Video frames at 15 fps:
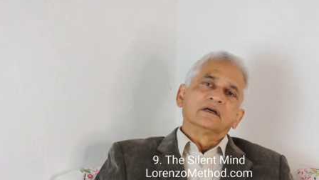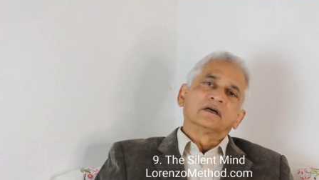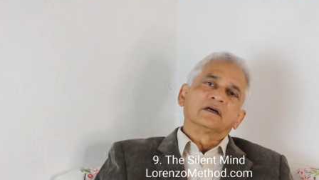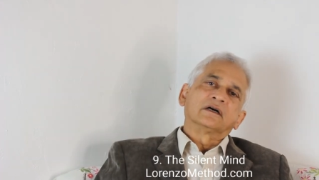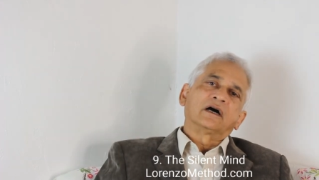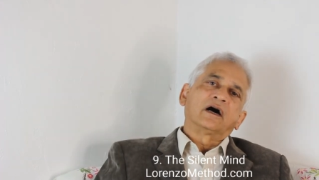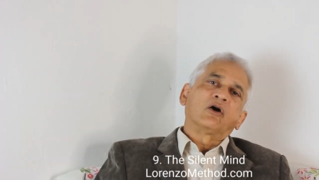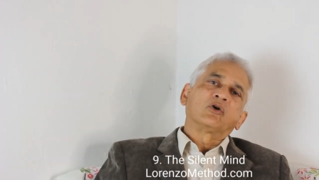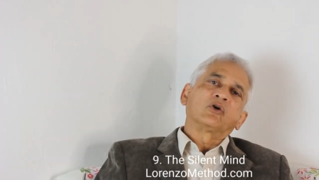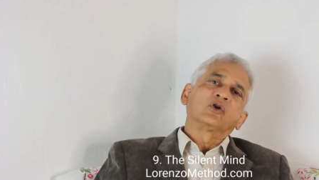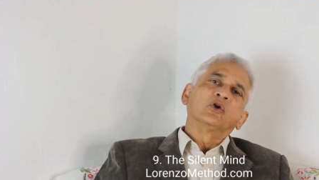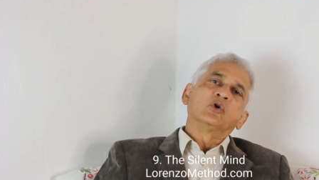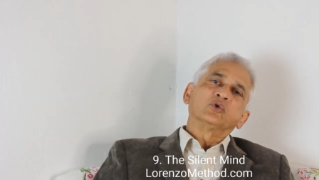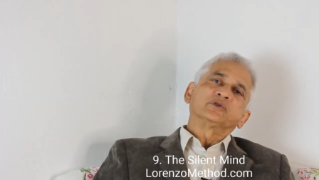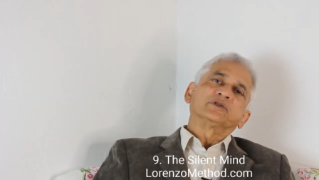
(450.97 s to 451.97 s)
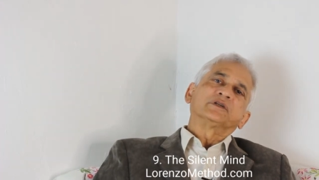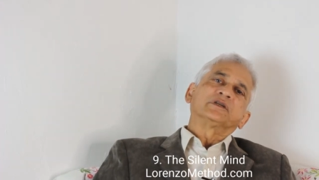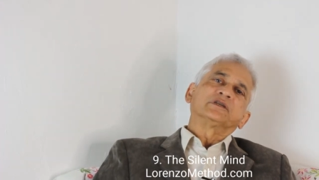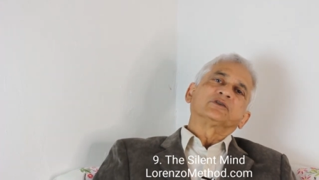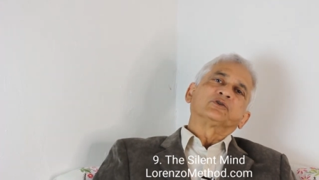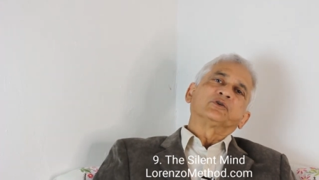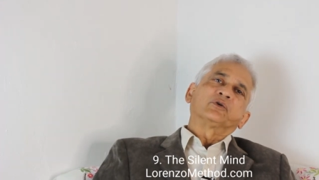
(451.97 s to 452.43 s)
uh, how close it
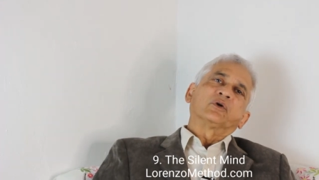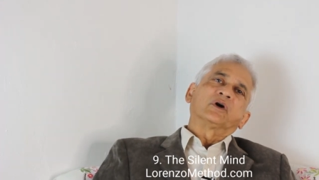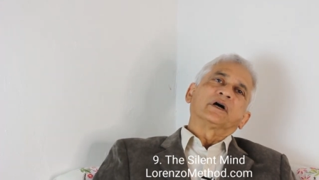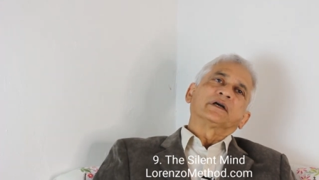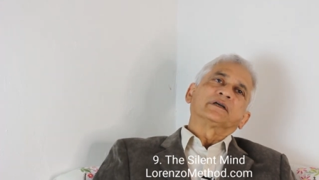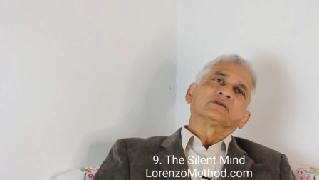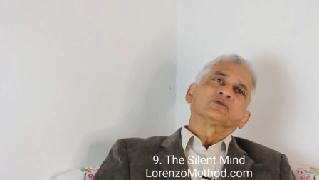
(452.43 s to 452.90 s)
is to your eye.